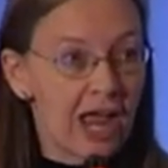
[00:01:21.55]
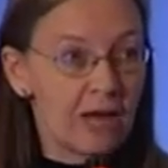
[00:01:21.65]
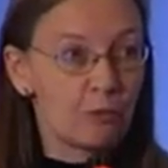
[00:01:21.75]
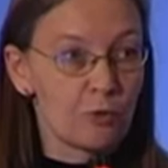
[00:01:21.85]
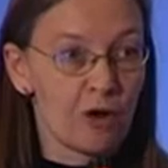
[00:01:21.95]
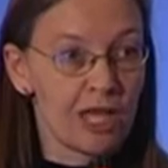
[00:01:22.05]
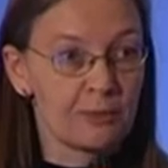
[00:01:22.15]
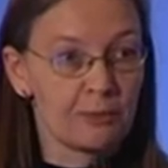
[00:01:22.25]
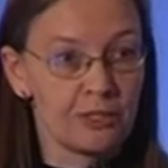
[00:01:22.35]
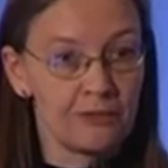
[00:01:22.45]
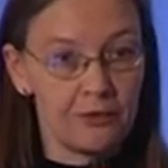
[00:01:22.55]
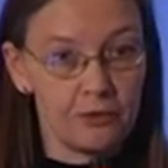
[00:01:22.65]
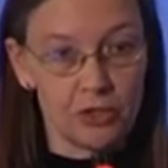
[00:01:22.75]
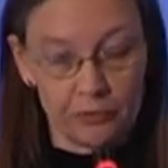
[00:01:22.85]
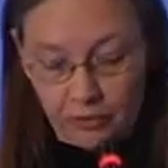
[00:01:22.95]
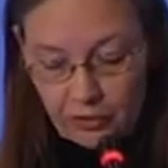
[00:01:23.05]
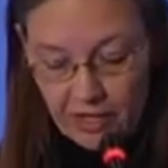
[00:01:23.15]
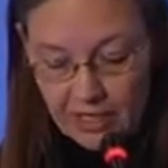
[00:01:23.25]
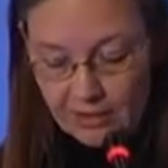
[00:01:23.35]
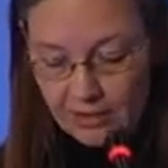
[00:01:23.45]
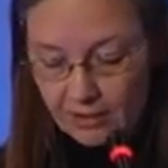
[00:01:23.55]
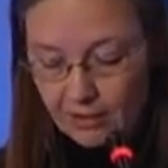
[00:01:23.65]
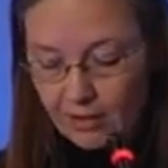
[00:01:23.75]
and more prosperous future for Greece.